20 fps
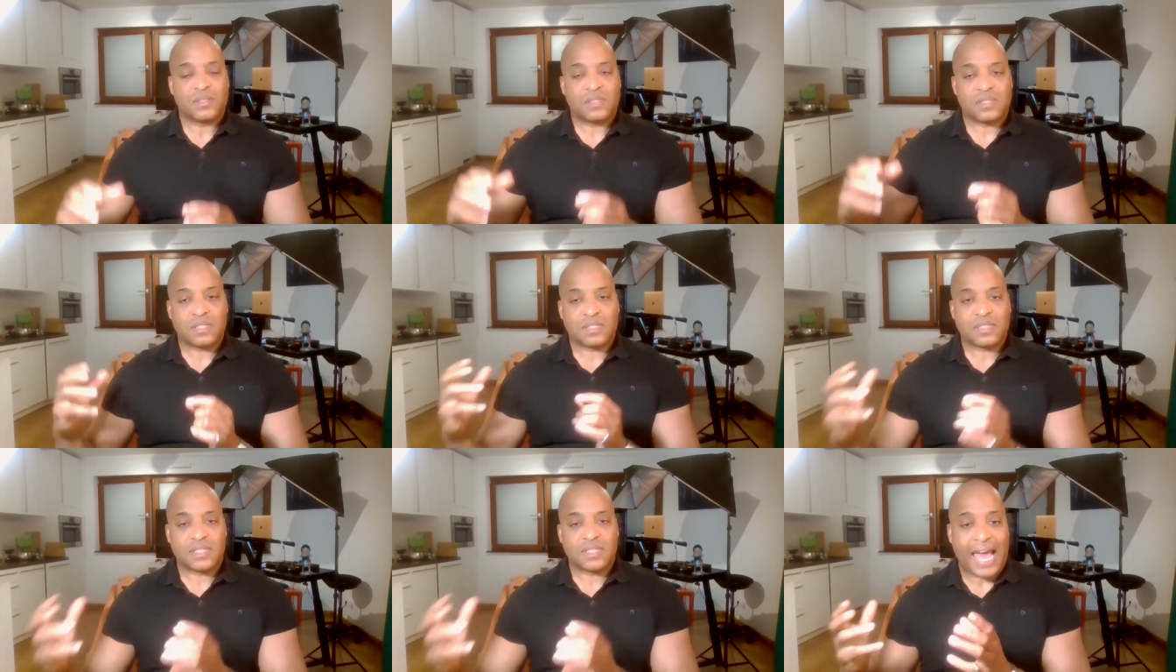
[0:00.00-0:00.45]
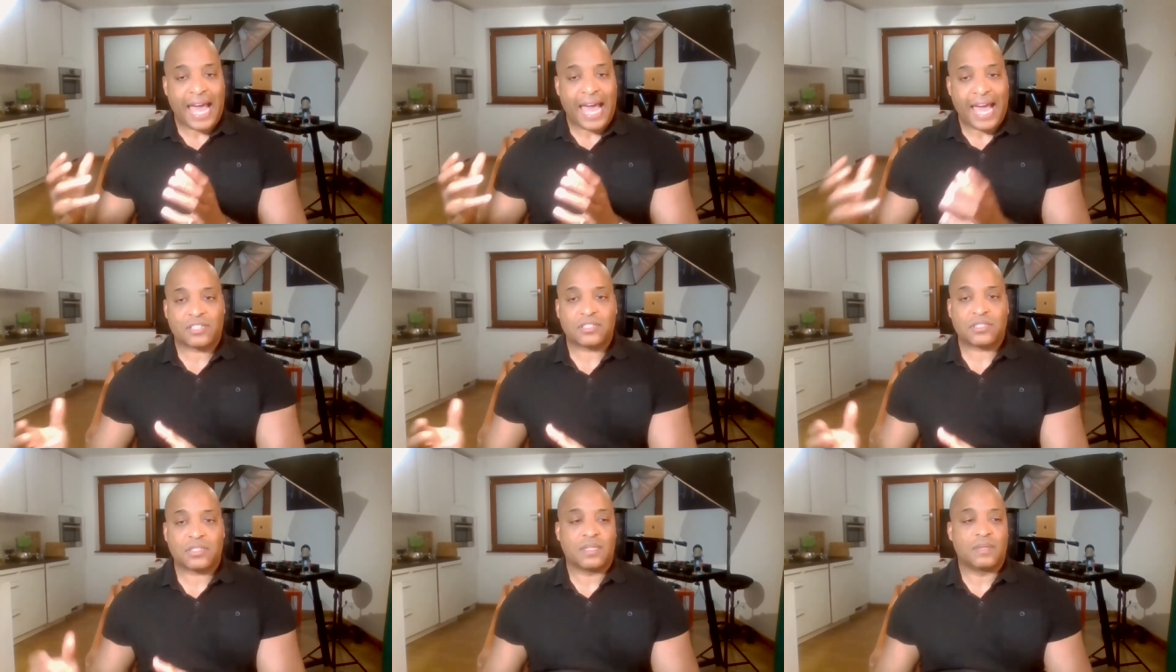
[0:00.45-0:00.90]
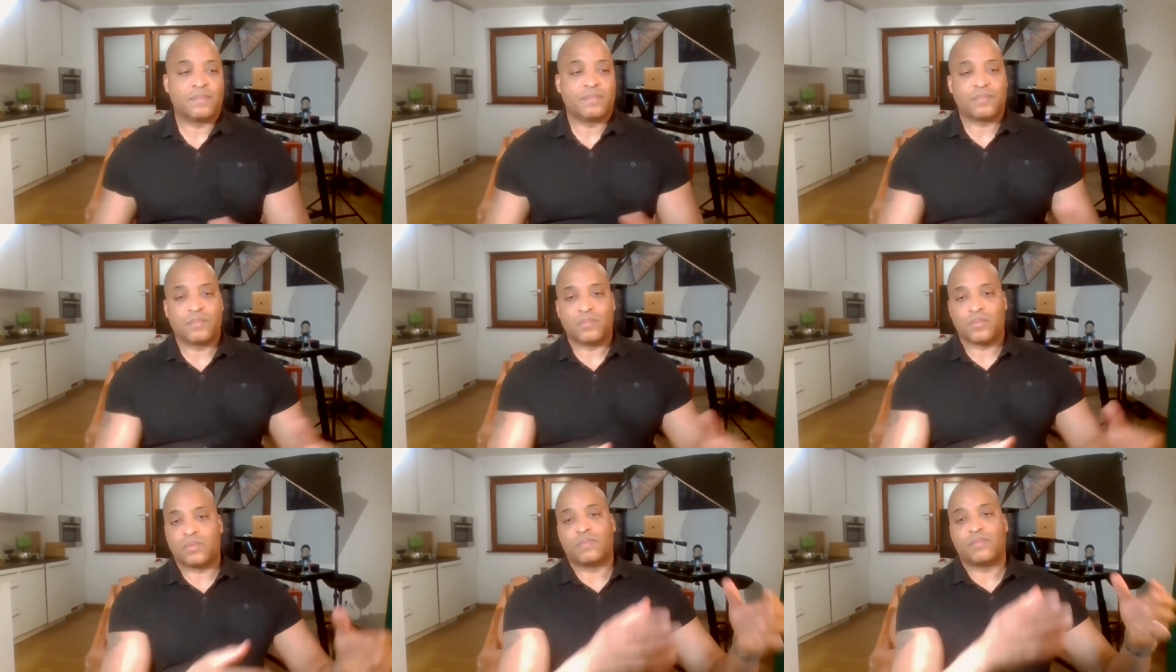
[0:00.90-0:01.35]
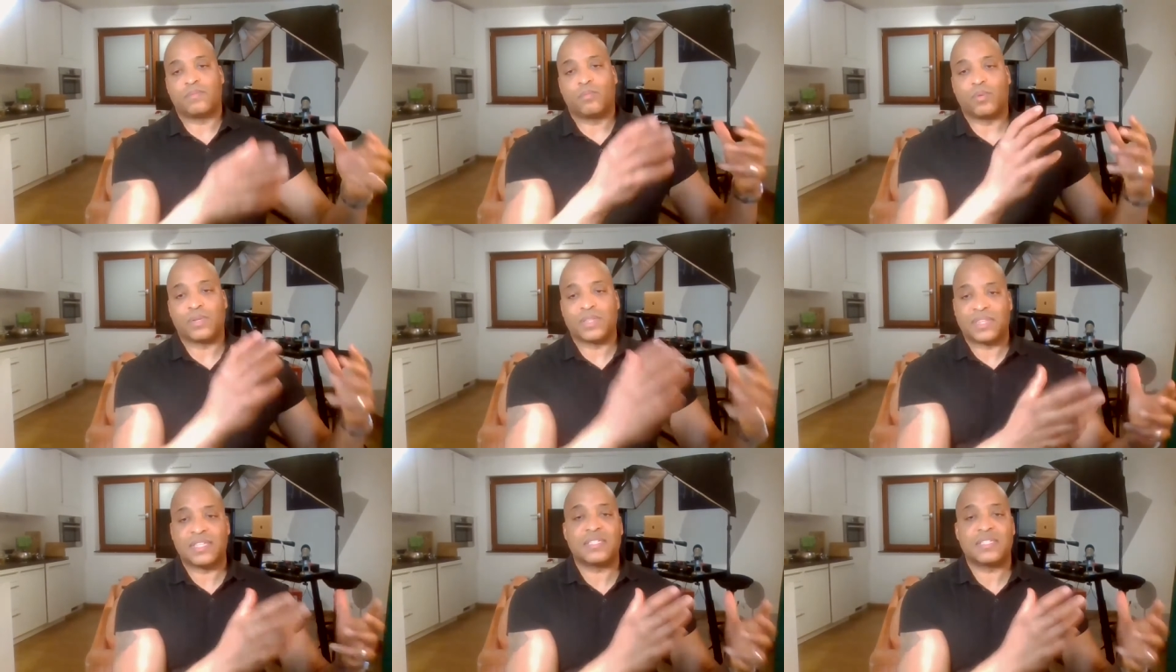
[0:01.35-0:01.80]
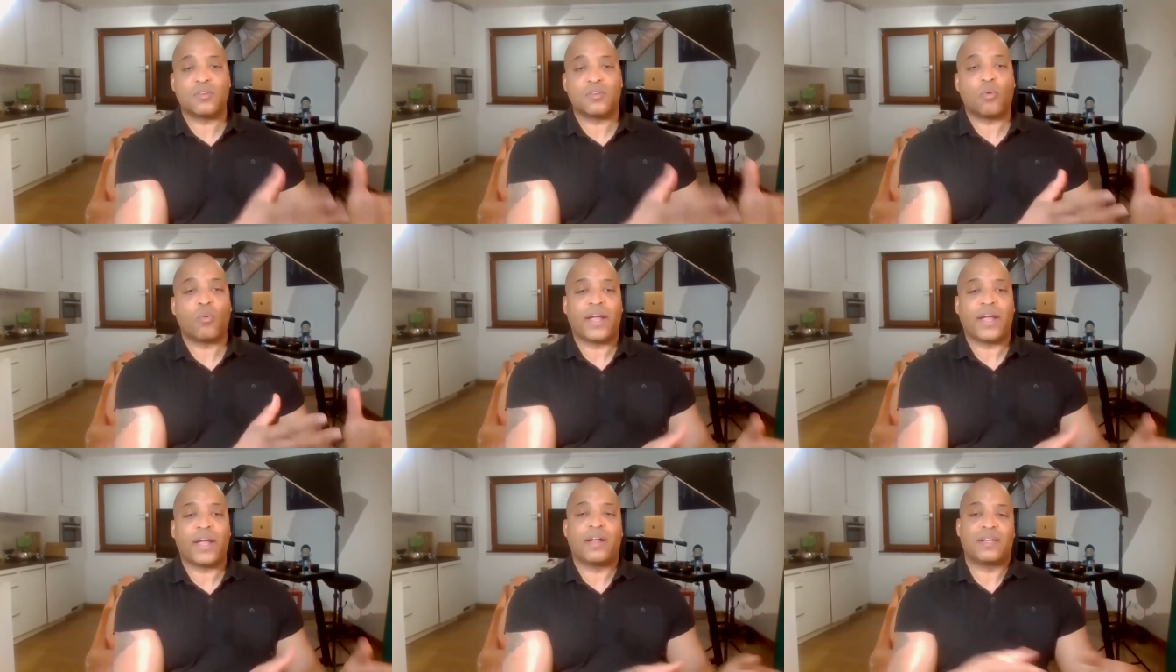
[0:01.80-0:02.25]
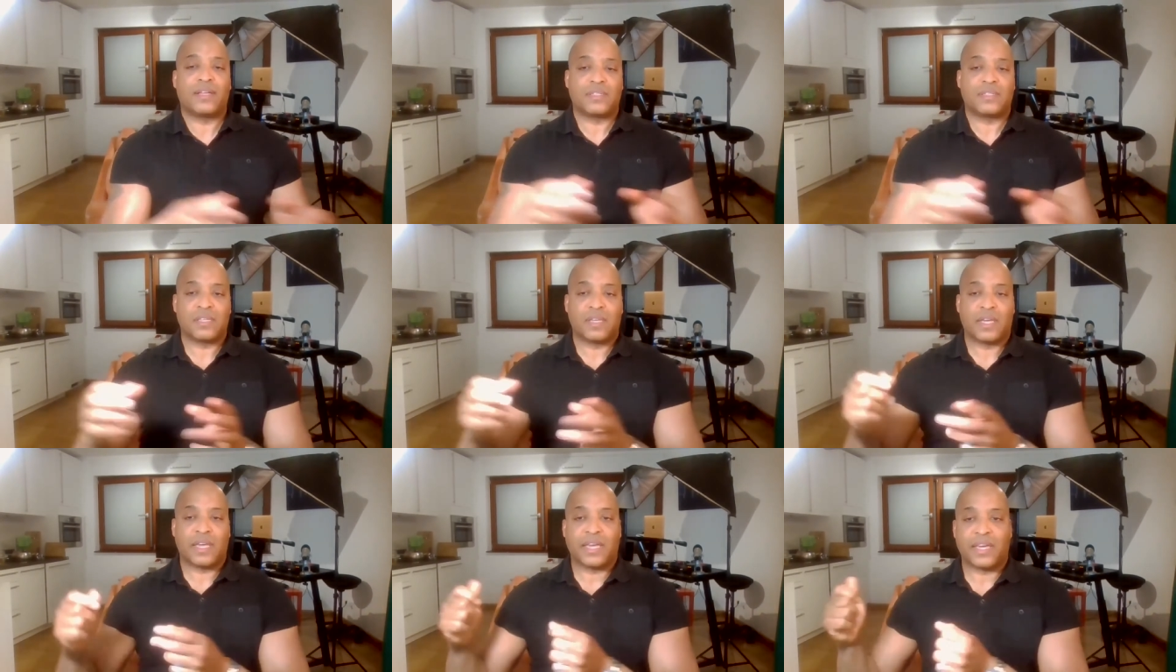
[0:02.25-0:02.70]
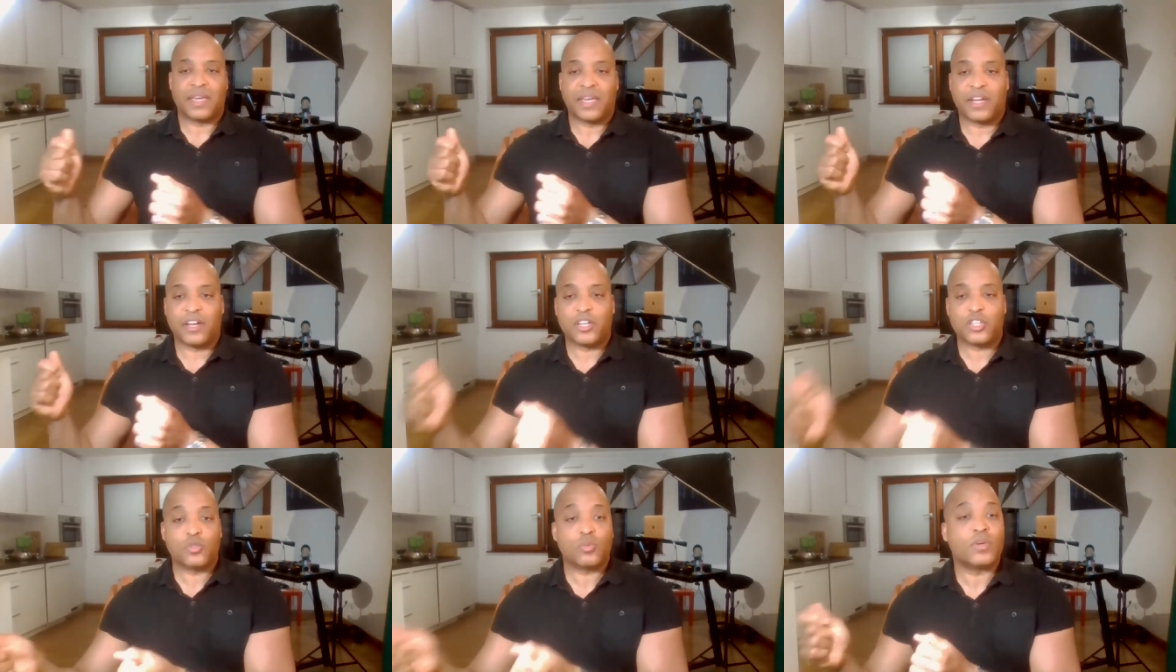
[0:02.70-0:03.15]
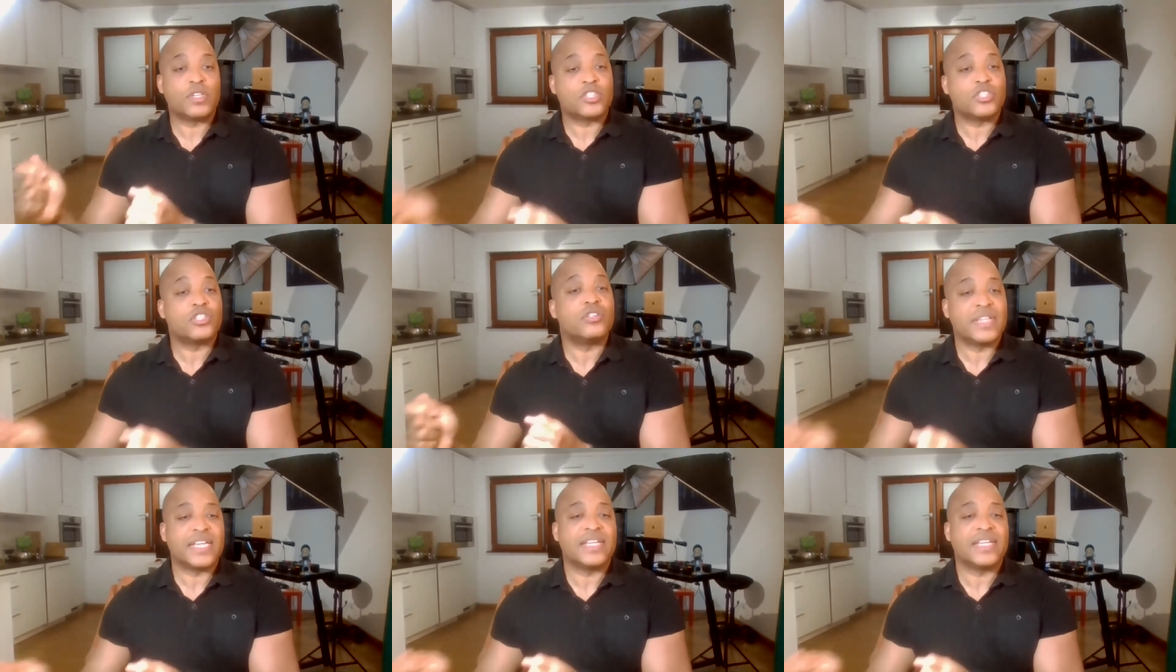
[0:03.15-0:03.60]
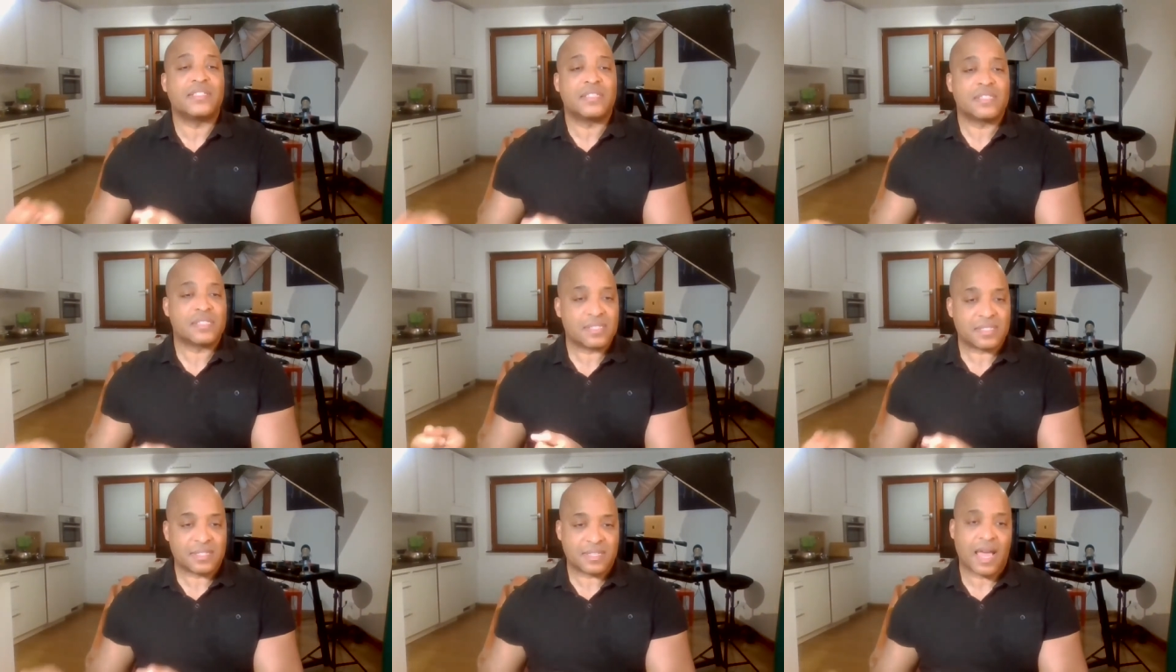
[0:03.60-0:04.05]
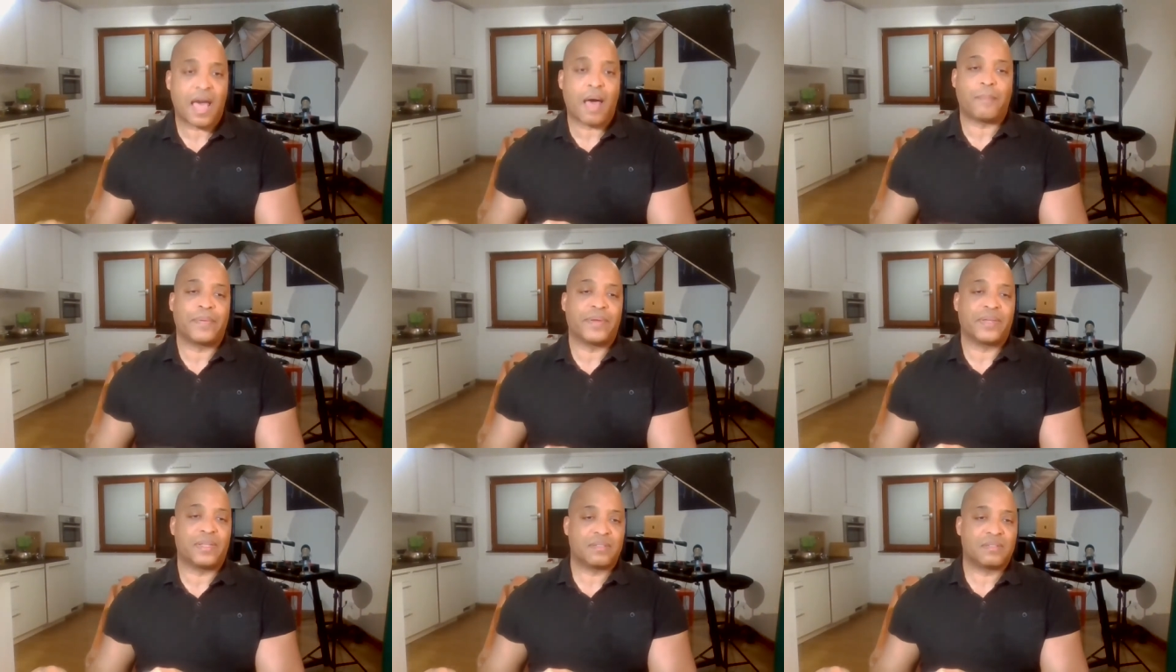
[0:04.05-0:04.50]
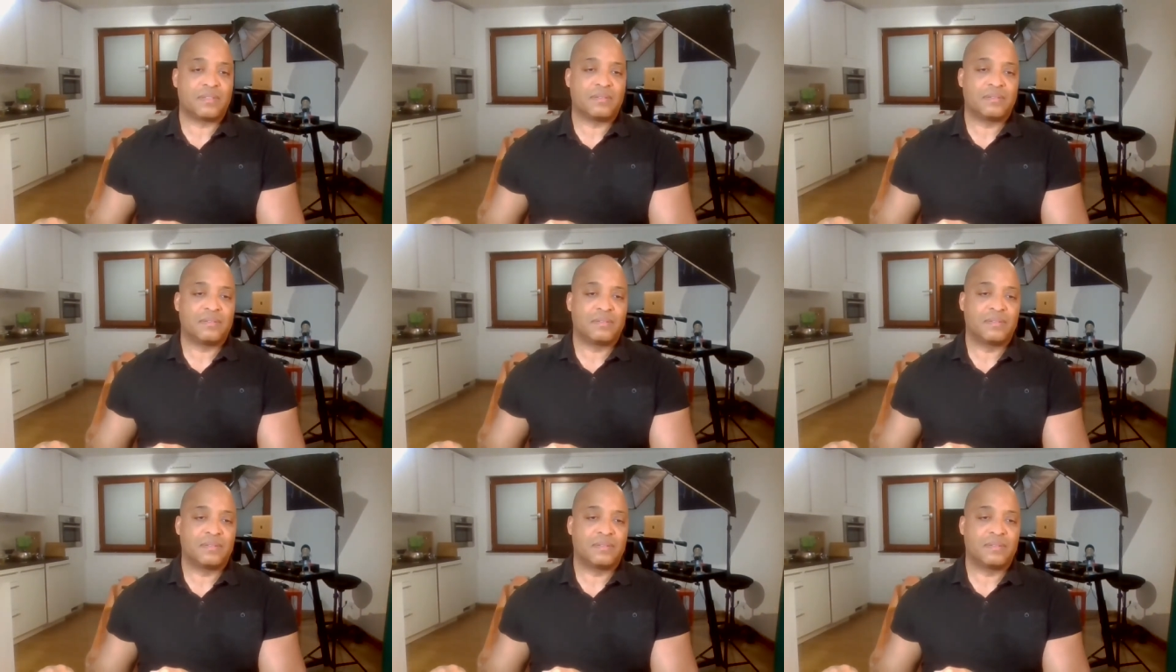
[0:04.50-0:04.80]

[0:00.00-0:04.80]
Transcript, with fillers: to, to actually with this awareness, here's what you need to stop it.